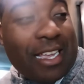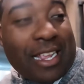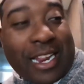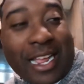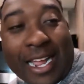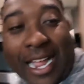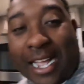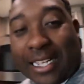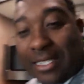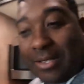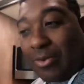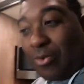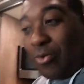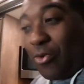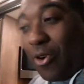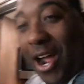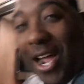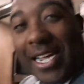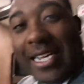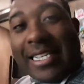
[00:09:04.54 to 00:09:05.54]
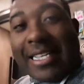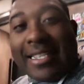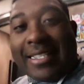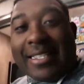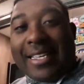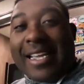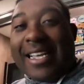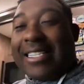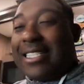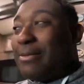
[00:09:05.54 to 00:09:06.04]
I got some rice
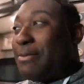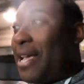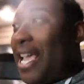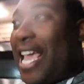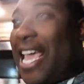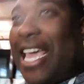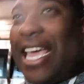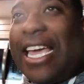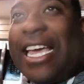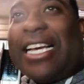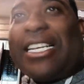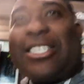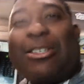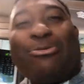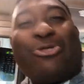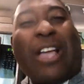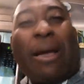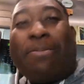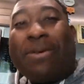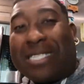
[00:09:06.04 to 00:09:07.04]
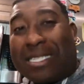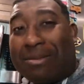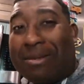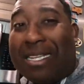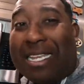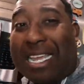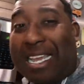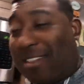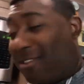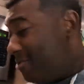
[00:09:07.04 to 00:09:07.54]
and some eggs. I'm trying to put some
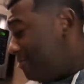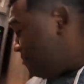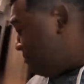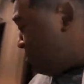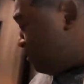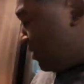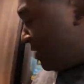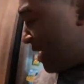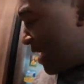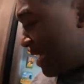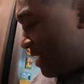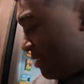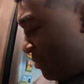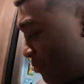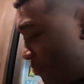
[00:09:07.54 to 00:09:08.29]
together. We'll see how this